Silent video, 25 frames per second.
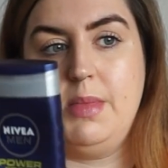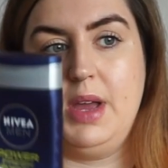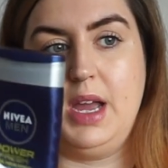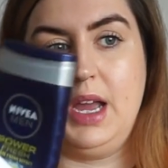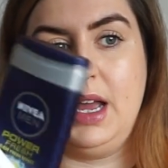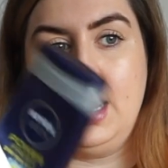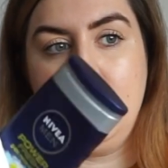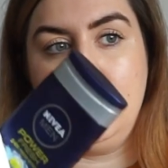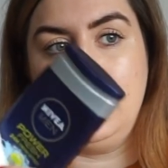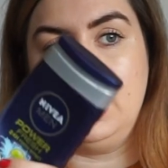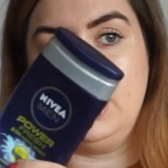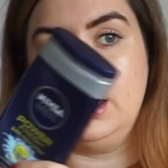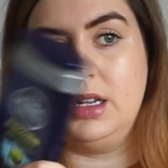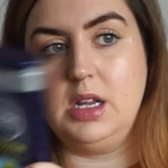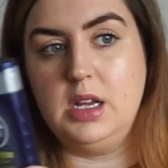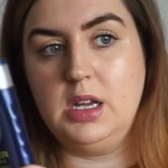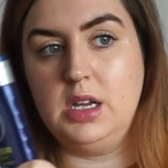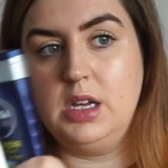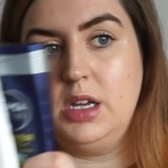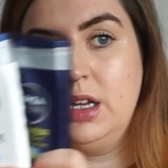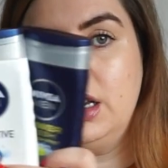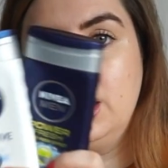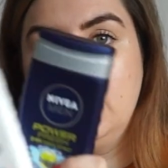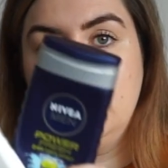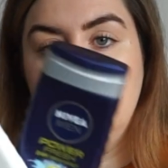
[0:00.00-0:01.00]
Men
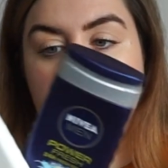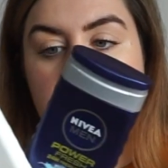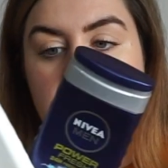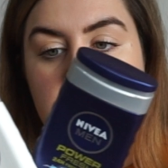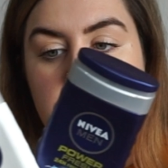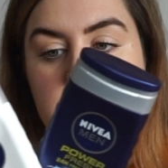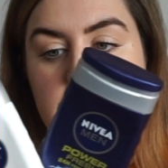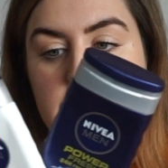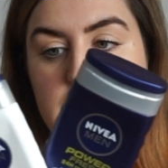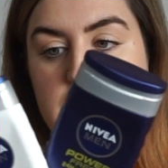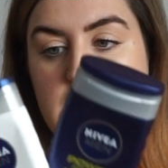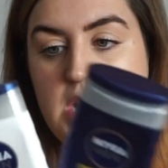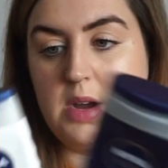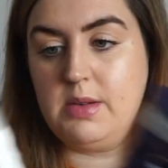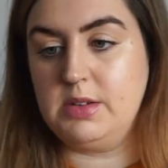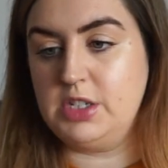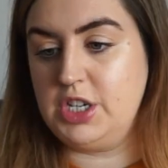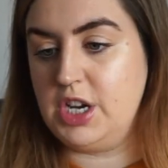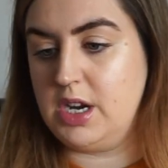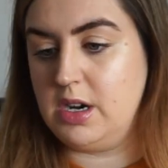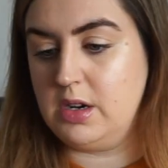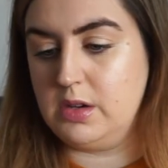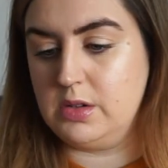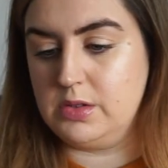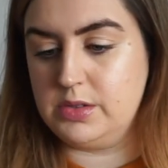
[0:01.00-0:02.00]
shower
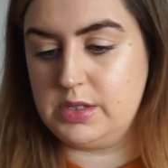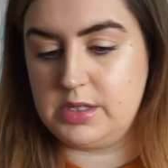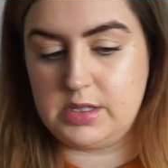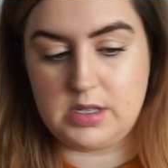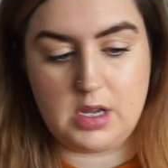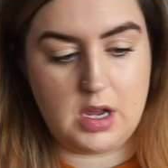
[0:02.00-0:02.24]
gels.